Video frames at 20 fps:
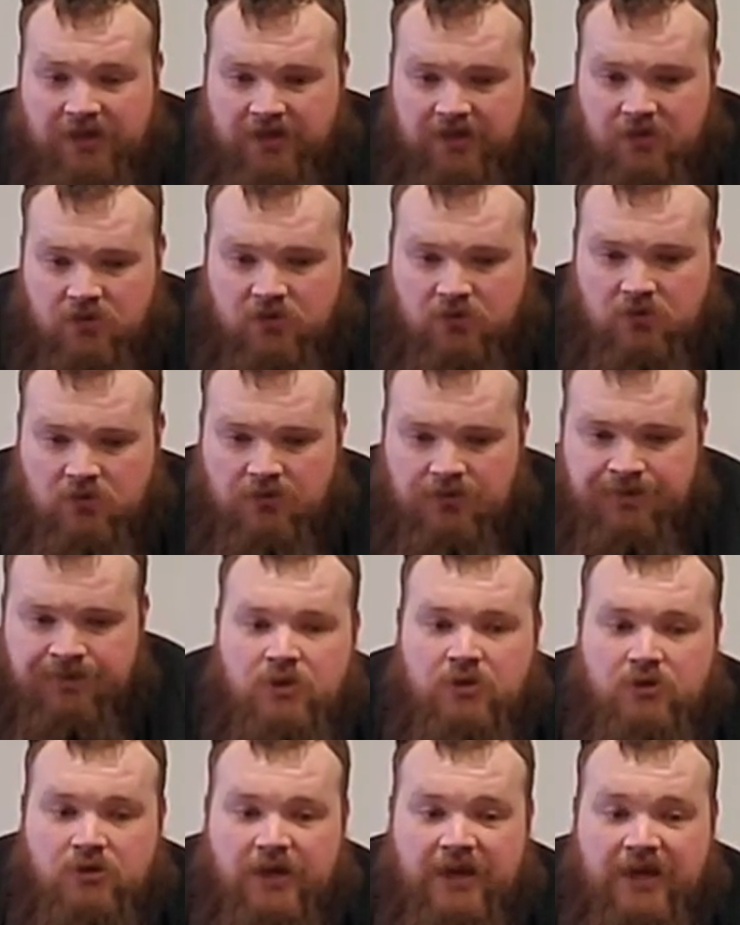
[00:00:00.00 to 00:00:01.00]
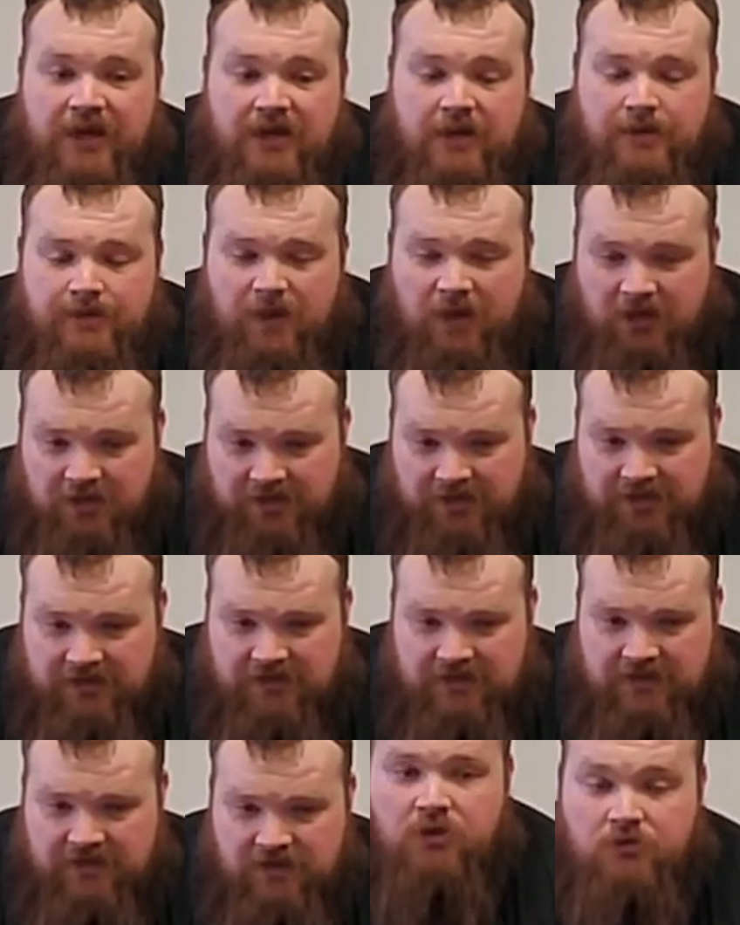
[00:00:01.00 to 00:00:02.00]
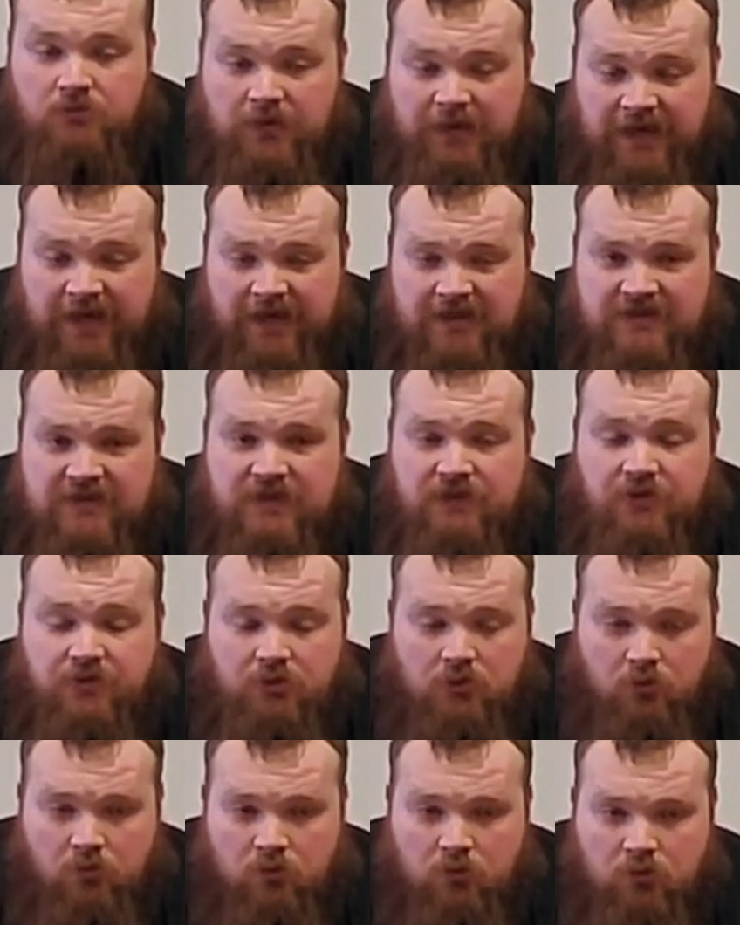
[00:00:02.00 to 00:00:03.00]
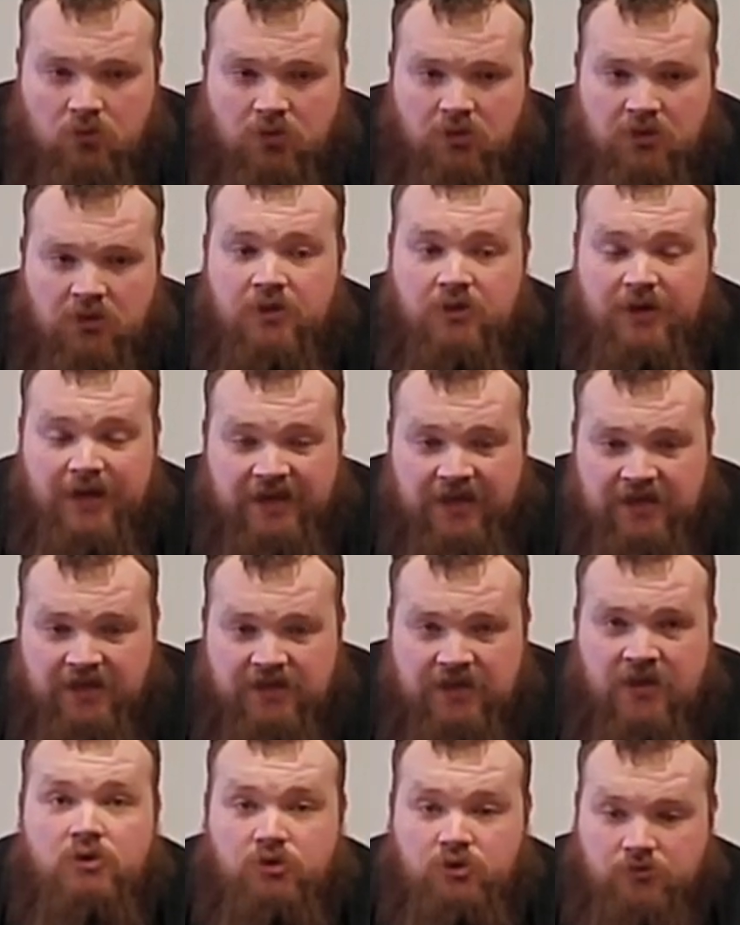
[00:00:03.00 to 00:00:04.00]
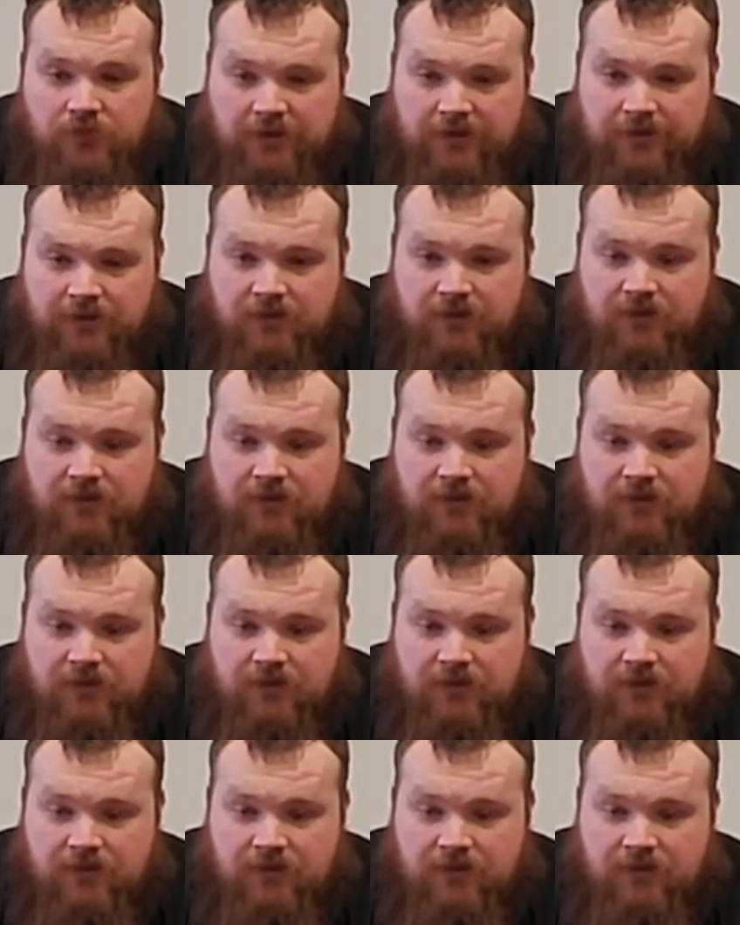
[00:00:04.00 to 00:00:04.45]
angle, your hip height, your lats, your core, your head, your grip.